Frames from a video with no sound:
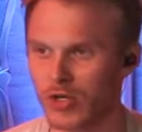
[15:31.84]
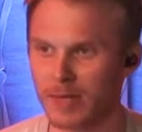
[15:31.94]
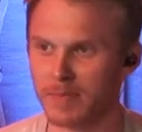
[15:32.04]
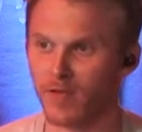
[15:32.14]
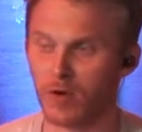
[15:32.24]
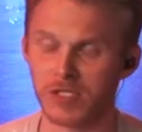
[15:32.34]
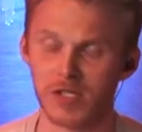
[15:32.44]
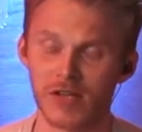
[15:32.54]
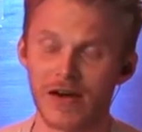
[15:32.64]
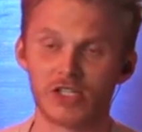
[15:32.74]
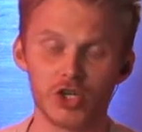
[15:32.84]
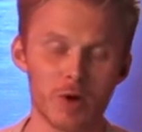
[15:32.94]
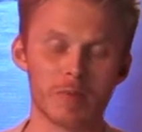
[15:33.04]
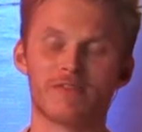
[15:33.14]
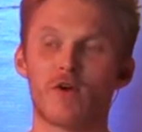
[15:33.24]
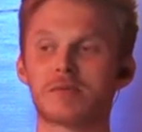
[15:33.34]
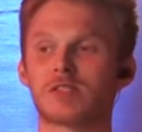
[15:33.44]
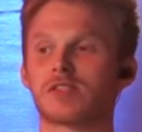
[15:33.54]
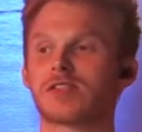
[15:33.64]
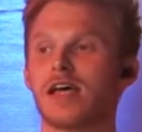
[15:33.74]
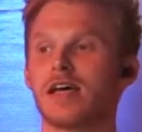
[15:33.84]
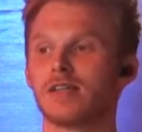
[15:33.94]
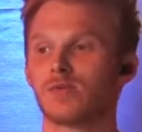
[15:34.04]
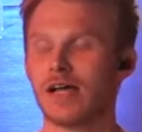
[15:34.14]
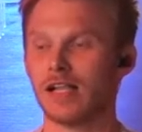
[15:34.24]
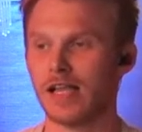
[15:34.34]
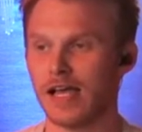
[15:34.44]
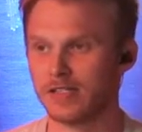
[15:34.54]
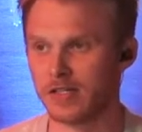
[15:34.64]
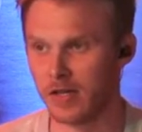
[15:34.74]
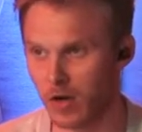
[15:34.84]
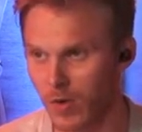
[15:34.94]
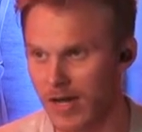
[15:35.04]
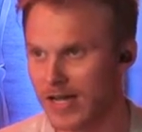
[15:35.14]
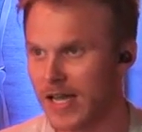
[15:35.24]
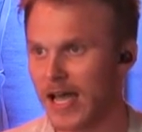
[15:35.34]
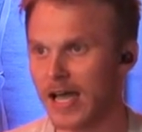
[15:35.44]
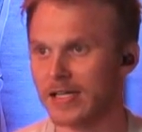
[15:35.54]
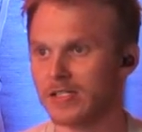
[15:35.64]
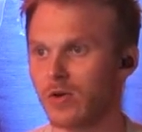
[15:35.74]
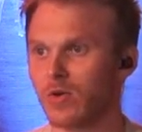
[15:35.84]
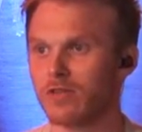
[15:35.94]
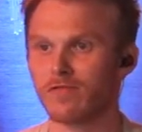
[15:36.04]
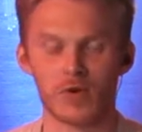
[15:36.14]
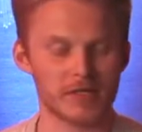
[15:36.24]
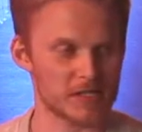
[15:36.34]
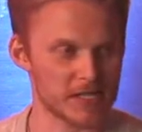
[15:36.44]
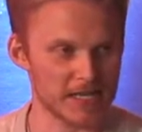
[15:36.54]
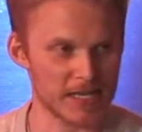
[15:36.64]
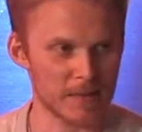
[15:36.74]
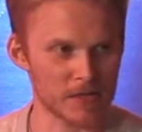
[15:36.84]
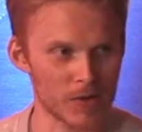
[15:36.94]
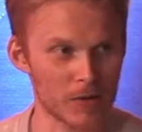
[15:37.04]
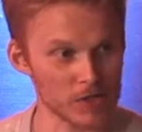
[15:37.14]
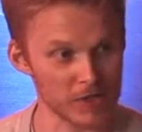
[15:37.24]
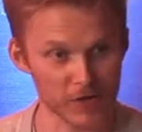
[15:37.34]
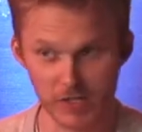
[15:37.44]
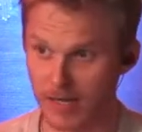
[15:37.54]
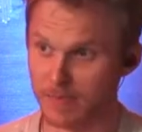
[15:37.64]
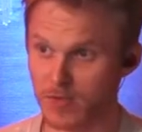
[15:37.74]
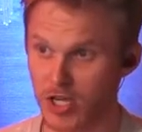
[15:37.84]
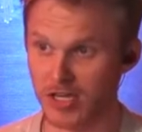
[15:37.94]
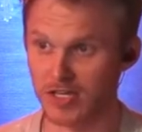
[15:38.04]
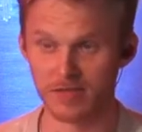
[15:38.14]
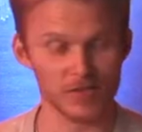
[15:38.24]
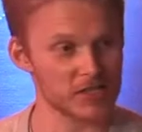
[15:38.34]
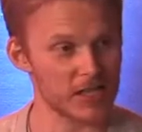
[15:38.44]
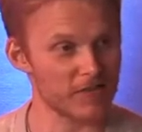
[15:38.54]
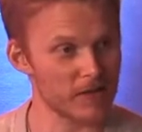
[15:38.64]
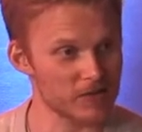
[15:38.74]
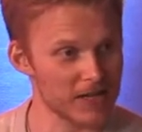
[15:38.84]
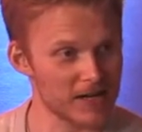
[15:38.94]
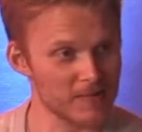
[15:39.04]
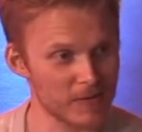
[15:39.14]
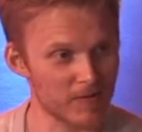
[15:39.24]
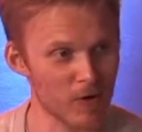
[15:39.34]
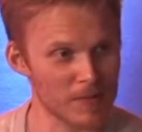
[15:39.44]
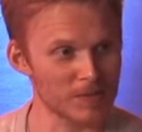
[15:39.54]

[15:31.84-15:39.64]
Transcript: that performances. There are two more performances uh, as well uh, to go. Uh, so looking forward to seeing them as well. Russell, first time checking yourself out there performing.